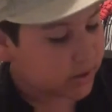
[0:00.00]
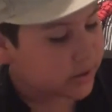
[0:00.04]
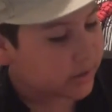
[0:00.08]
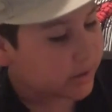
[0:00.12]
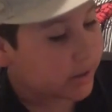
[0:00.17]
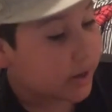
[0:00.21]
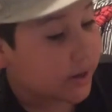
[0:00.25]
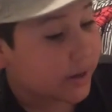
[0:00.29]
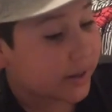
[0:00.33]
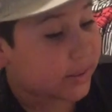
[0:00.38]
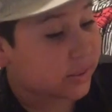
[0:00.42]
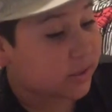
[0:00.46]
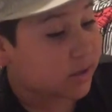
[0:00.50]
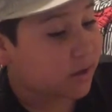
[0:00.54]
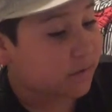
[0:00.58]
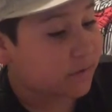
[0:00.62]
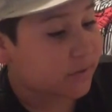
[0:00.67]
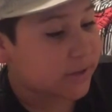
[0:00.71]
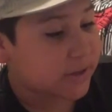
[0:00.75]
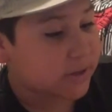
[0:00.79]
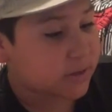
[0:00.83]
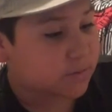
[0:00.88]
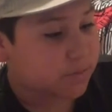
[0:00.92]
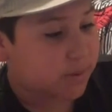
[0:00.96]
Now, I
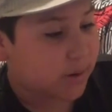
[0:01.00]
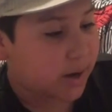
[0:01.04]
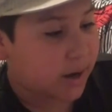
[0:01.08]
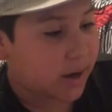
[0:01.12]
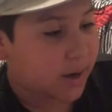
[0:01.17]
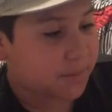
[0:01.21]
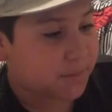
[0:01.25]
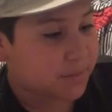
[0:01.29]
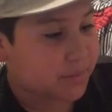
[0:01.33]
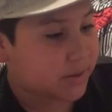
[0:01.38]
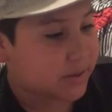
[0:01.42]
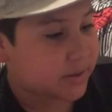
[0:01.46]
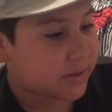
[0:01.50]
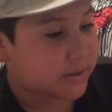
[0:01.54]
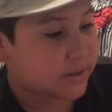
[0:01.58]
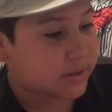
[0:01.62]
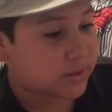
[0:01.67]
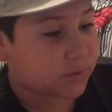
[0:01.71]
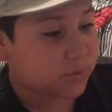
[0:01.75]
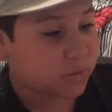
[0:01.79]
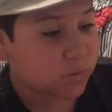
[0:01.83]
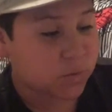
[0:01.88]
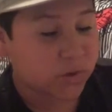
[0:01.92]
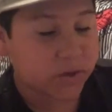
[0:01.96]
love this pop.
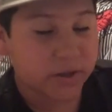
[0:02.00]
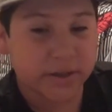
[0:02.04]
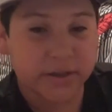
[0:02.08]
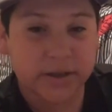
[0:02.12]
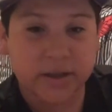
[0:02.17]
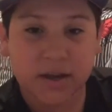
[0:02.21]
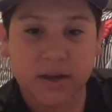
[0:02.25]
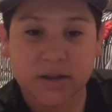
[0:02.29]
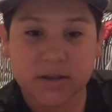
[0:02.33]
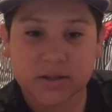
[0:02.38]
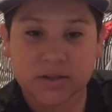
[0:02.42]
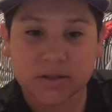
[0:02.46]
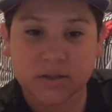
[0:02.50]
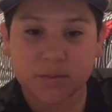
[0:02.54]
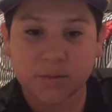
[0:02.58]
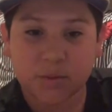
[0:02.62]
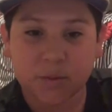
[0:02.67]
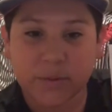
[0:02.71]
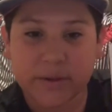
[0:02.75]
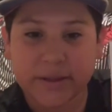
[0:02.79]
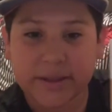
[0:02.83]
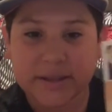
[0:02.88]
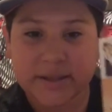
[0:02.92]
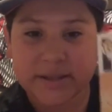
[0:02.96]
It's really awesome
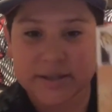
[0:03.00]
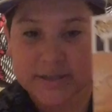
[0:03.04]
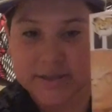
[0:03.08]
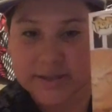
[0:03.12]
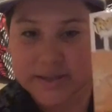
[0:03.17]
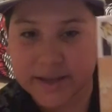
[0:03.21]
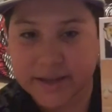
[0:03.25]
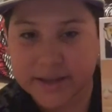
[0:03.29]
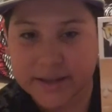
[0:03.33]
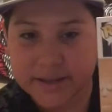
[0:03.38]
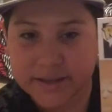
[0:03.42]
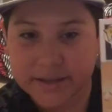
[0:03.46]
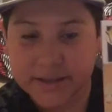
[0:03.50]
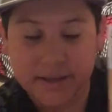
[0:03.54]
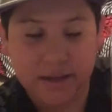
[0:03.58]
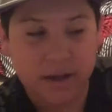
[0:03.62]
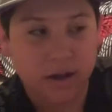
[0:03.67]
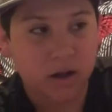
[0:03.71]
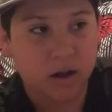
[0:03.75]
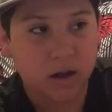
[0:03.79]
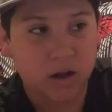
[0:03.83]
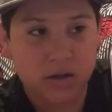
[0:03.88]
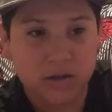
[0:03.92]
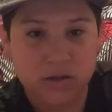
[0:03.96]
the way they designed it.
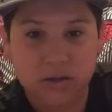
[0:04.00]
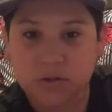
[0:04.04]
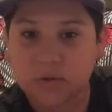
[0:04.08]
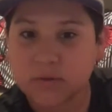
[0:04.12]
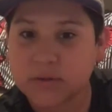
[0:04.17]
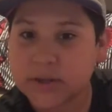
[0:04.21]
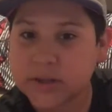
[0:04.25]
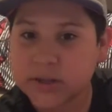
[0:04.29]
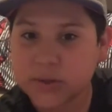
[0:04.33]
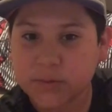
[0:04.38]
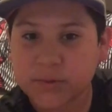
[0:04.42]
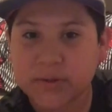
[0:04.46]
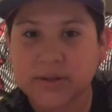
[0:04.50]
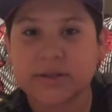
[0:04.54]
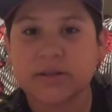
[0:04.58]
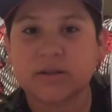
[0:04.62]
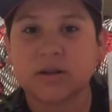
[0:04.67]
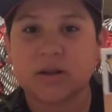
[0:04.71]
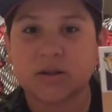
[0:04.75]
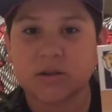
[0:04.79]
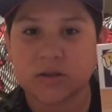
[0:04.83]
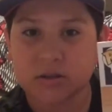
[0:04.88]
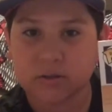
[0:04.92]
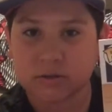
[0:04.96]
Also, this one is
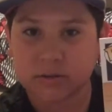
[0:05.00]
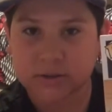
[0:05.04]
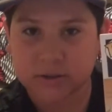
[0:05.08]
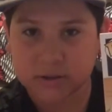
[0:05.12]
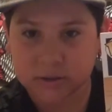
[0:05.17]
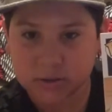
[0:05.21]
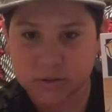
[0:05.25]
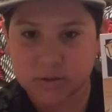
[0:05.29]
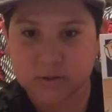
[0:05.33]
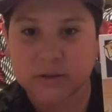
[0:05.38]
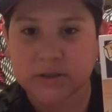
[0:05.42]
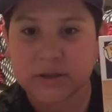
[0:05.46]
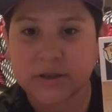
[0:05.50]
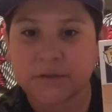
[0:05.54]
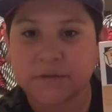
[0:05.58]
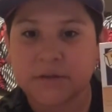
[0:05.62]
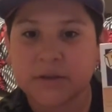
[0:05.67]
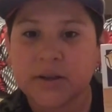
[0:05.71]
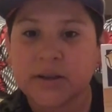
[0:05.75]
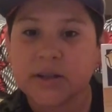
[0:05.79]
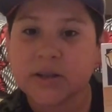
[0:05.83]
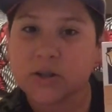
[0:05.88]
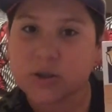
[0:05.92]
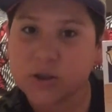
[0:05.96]
also exclusive
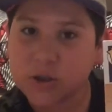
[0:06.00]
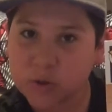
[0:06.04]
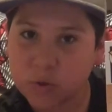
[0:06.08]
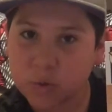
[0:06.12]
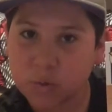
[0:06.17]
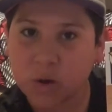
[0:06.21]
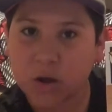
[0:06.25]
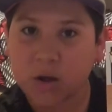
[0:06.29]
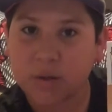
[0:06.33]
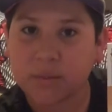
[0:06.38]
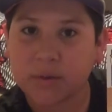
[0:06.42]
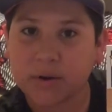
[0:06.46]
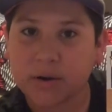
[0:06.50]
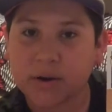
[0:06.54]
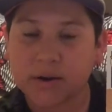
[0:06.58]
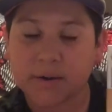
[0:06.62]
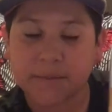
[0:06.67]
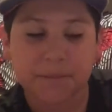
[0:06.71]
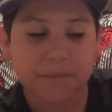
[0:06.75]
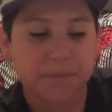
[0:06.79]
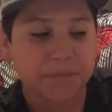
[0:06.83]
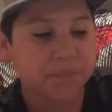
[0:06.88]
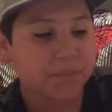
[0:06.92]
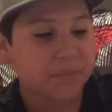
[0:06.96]
to Walmart.
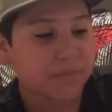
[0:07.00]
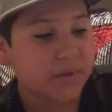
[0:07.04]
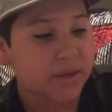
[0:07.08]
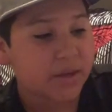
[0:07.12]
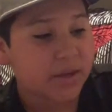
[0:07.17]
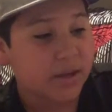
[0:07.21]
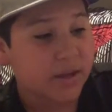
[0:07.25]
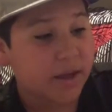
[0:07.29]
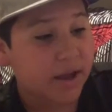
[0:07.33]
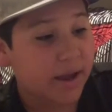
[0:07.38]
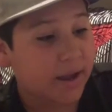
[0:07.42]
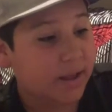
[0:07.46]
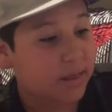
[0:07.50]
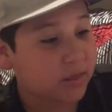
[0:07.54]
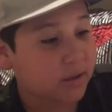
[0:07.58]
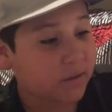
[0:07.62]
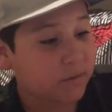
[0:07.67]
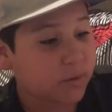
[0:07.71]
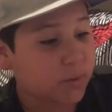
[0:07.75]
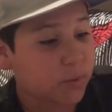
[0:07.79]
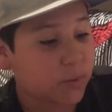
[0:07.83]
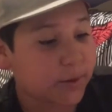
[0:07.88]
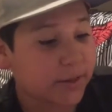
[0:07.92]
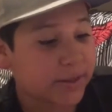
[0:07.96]
I
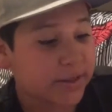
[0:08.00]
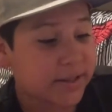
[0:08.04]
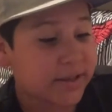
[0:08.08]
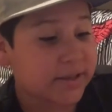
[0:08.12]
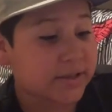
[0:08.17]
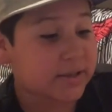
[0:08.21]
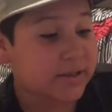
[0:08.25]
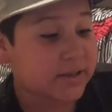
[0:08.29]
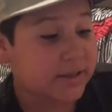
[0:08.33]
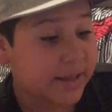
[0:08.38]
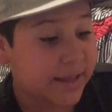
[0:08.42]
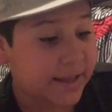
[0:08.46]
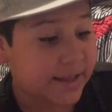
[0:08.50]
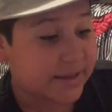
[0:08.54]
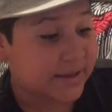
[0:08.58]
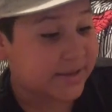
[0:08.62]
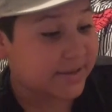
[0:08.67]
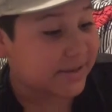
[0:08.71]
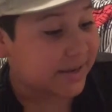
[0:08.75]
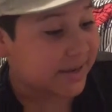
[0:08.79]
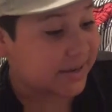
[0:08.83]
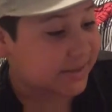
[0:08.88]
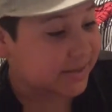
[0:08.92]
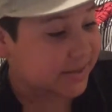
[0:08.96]
love the way
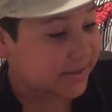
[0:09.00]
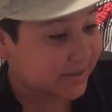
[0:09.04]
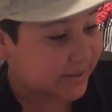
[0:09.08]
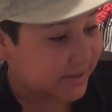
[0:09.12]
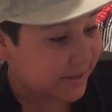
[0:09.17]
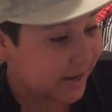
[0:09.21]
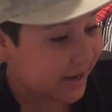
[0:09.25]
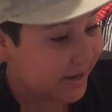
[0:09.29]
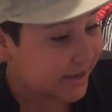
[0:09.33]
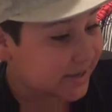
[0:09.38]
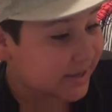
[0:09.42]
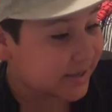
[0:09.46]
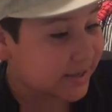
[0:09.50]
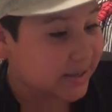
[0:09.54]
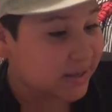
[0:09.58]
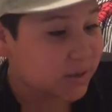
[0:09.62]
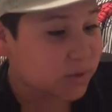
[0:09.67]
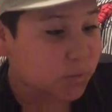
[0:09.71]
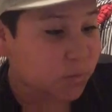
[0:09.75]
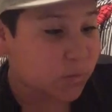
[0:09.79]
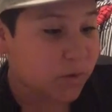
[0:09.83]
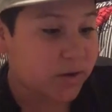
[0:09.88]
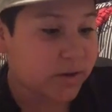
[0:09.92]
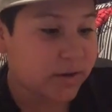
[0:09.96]
they designed
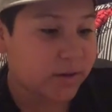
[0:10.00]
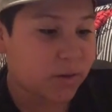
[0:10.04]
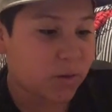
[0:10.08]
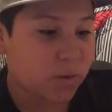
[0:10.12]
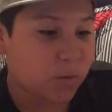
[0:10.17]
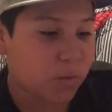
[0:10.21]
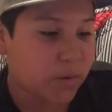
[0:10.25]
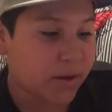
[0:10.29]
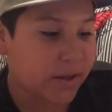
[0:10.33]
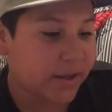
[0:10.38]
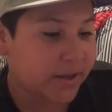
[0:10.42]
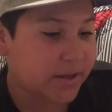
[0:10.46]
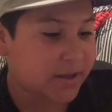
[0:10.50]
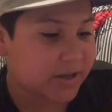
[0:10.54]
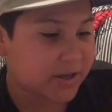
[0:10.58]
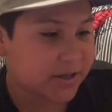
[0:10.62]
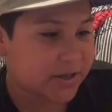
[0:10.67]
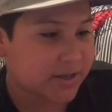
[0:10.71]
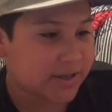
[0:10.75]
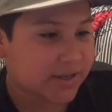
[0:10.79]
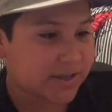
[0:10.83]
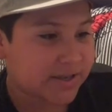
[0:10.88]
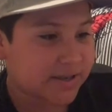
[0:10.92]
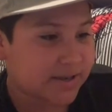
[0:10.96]
this one and the way
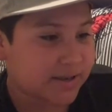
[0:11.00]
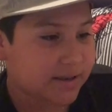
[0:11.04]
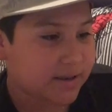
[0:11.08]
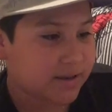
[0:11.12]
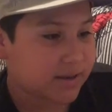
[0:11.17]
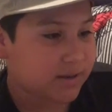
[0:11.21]
just